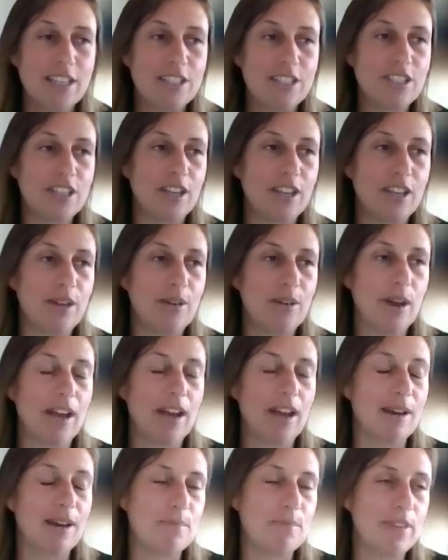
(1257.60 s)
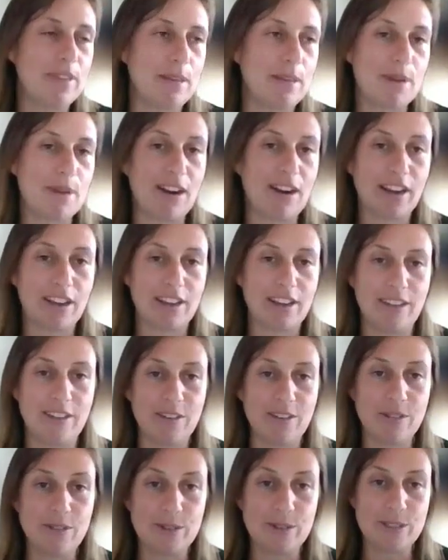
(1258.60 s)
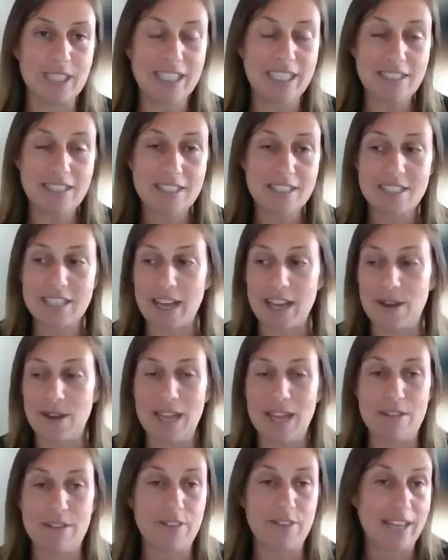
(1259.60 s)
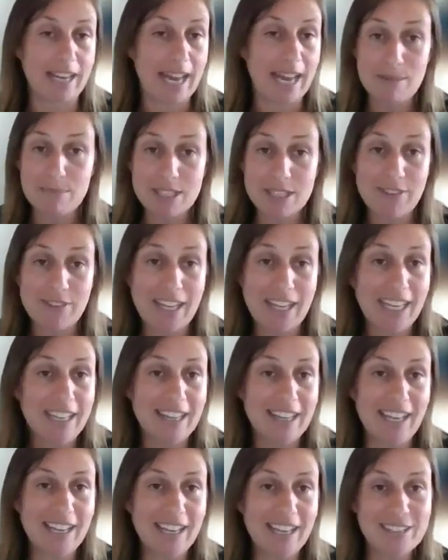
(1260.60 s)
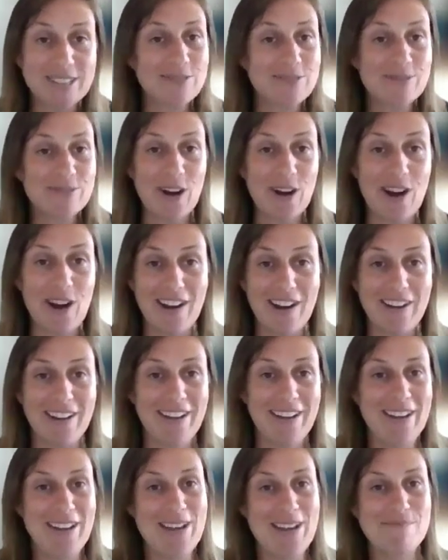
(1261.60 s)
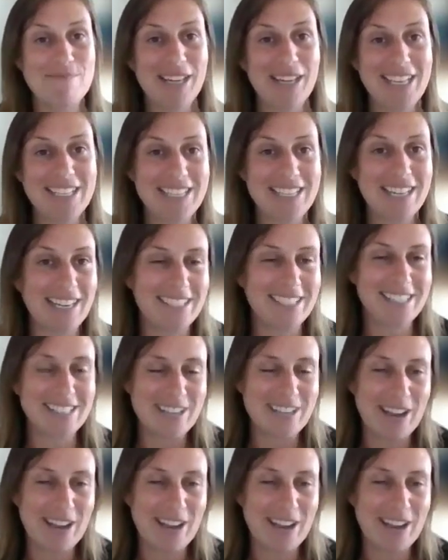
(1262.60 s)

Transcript: to the American audience. So if the names of anything's wrong, please let us